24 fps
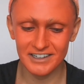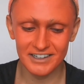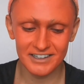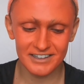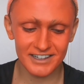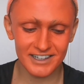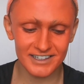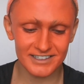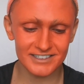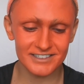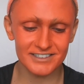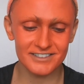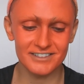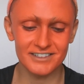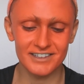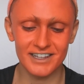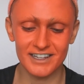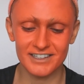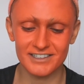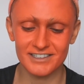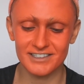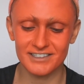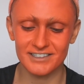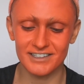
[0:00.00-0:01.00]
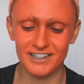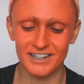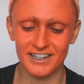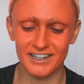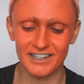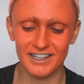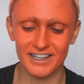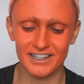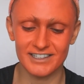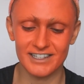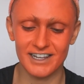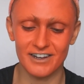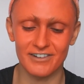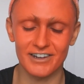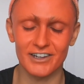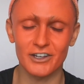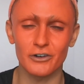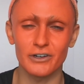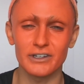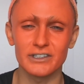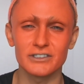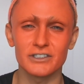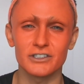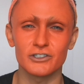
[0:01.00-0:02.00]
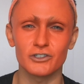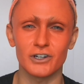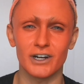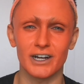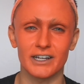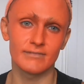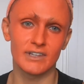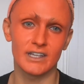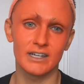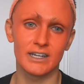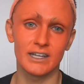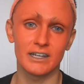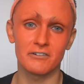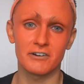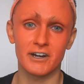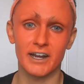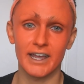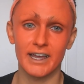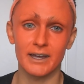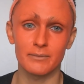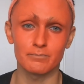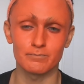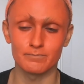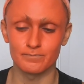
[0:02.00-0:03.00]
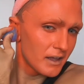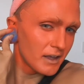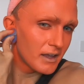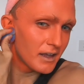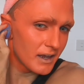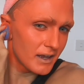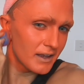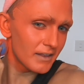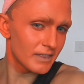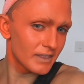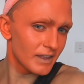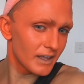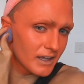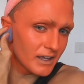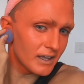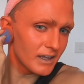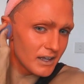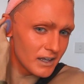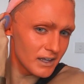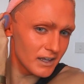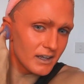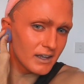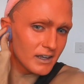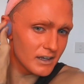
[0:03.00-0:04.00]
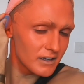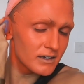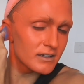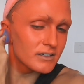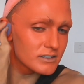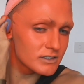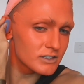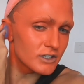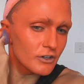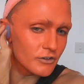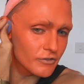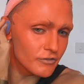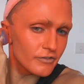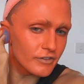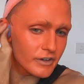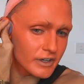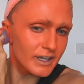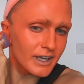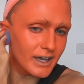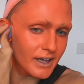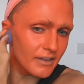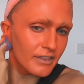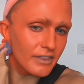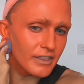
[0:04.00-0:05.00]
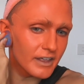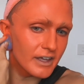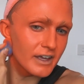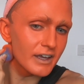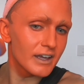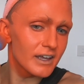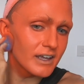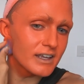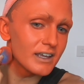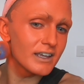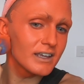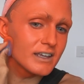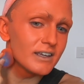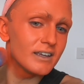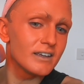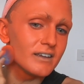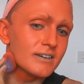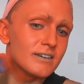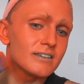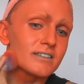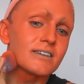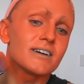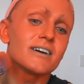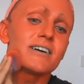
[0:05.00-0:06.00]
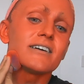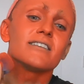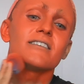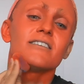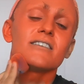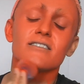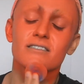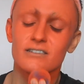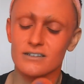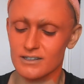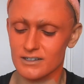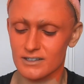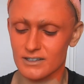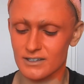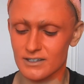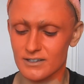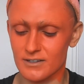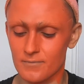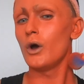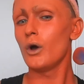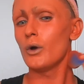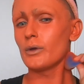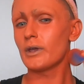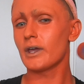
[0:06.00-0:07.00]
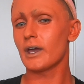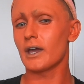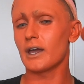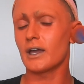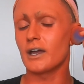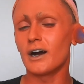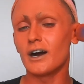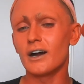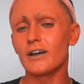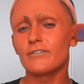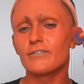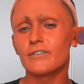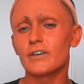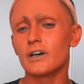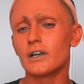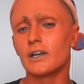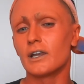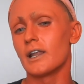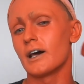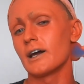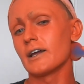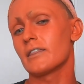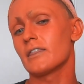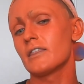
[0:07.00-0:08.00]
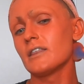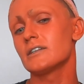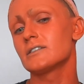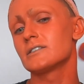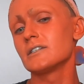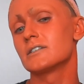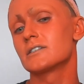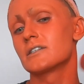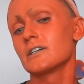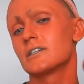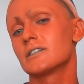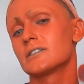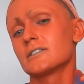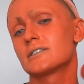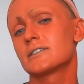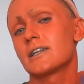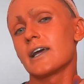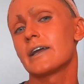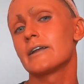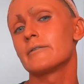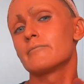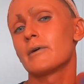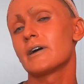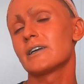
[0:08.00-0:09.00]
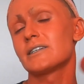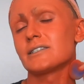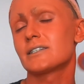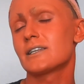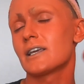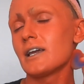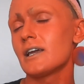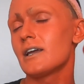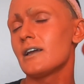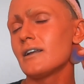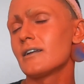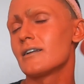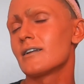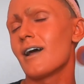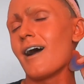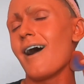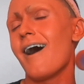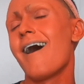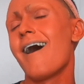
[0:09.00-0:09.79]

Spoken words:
that's I guess how I got into drag, and here I am. In the ears, don't forget the ears, Alex. Okay, I feel like this is gonna stain my skin.